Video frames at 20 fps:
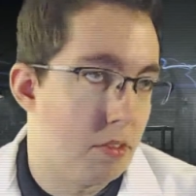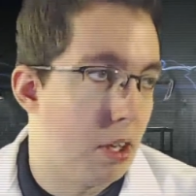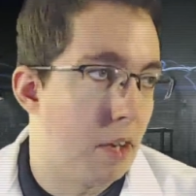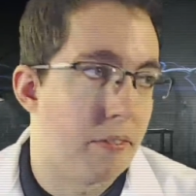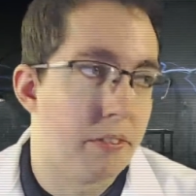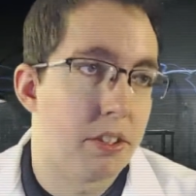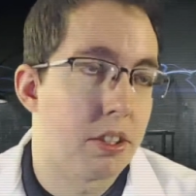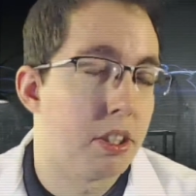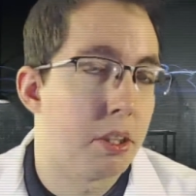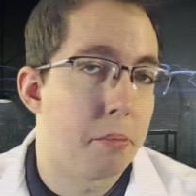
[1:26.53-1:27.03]

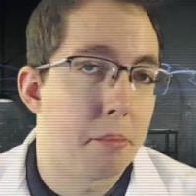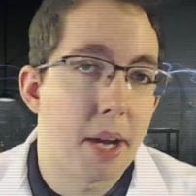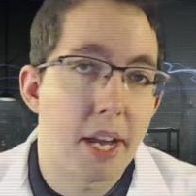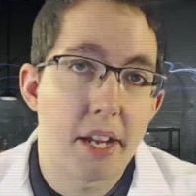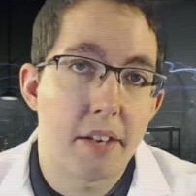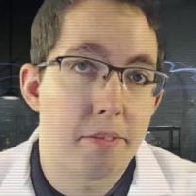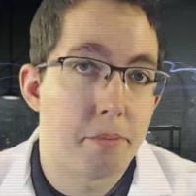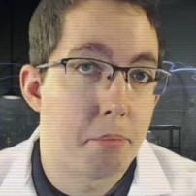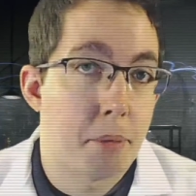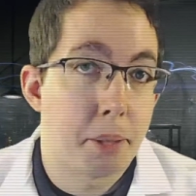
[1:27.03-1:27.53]
obviously
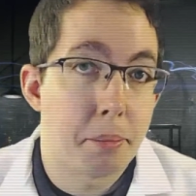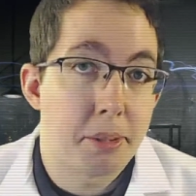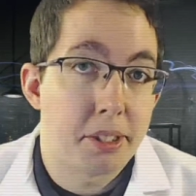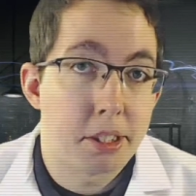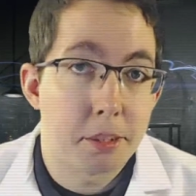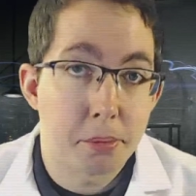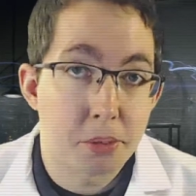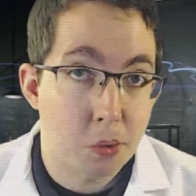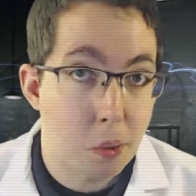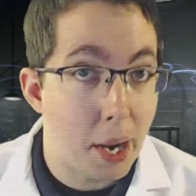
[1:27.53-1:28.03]
might be
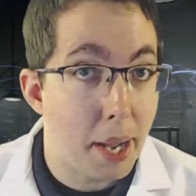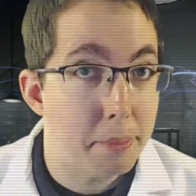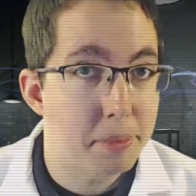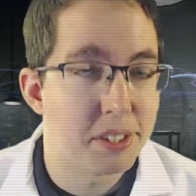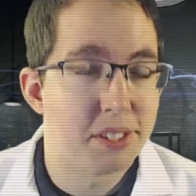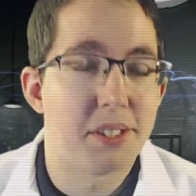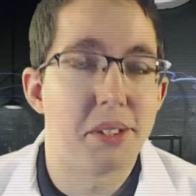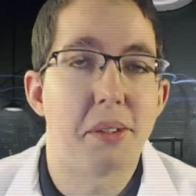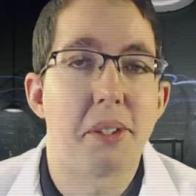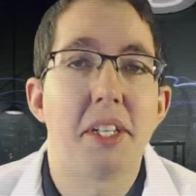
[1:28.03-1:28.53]

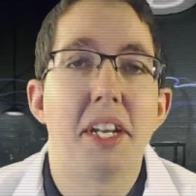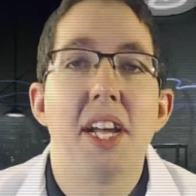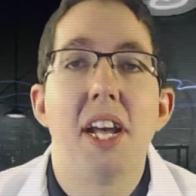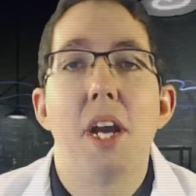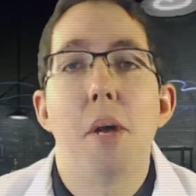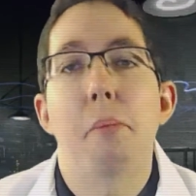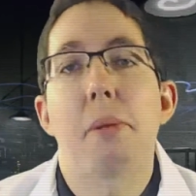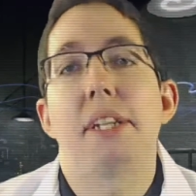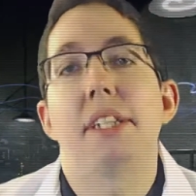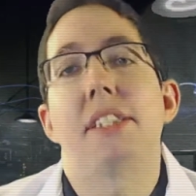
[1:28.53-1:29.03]
subscribed to it,
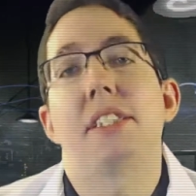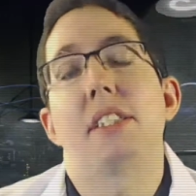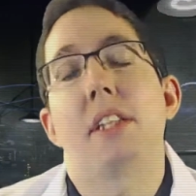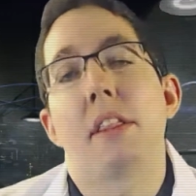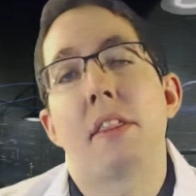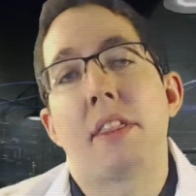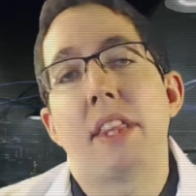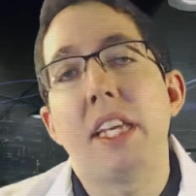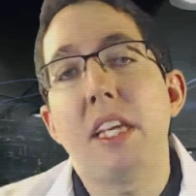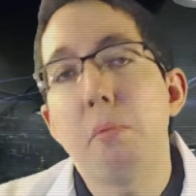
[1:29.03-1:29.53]
but it's
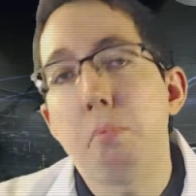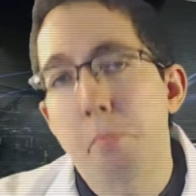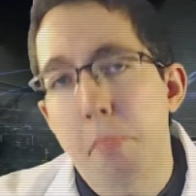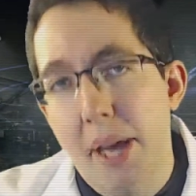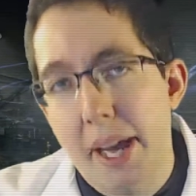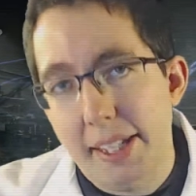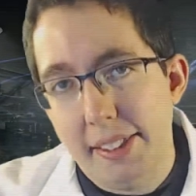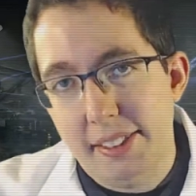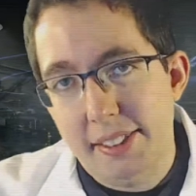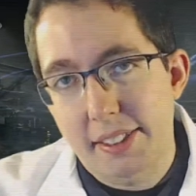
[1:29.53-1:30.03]
the
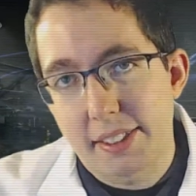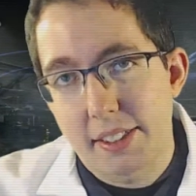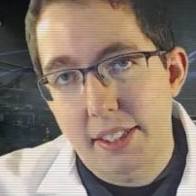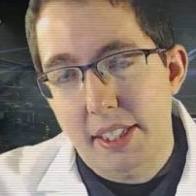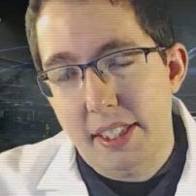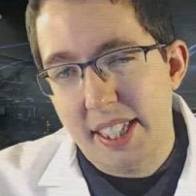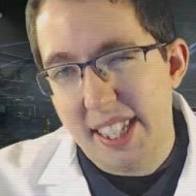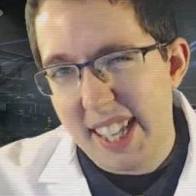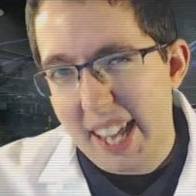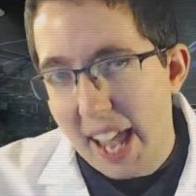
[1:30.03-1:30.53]
best,
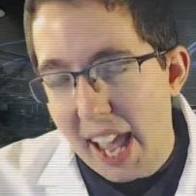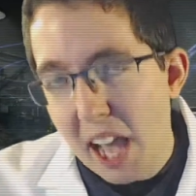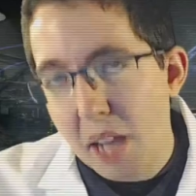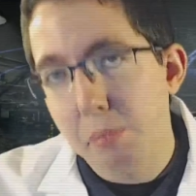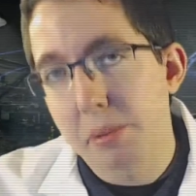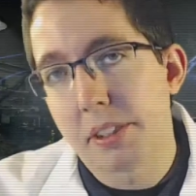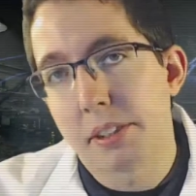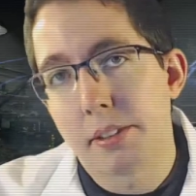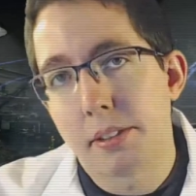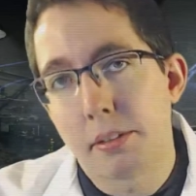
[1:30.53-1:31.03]
the
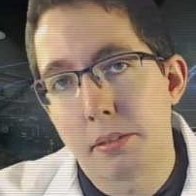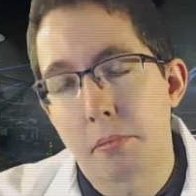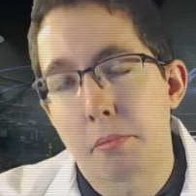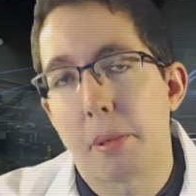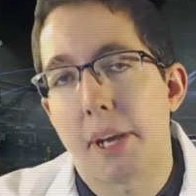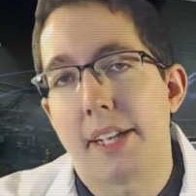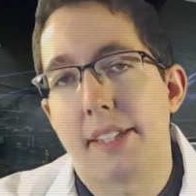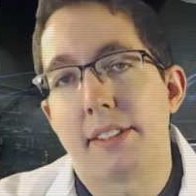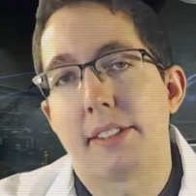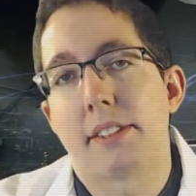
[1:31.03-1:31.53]

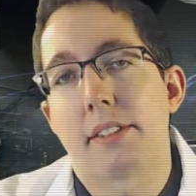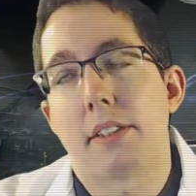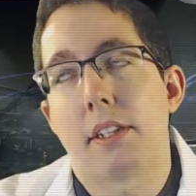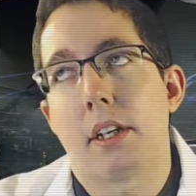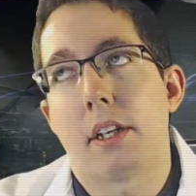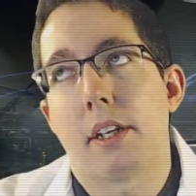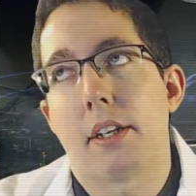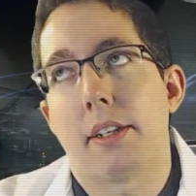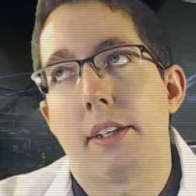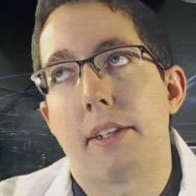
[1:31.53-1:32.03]
absolute best,
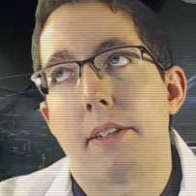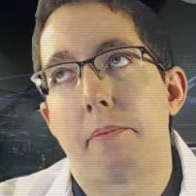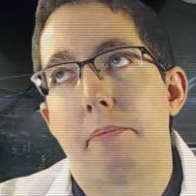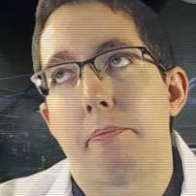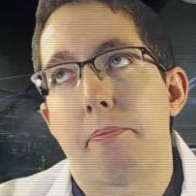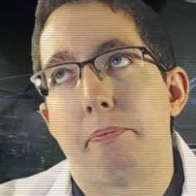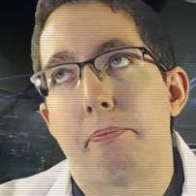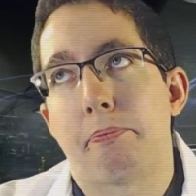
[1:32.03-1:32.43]
the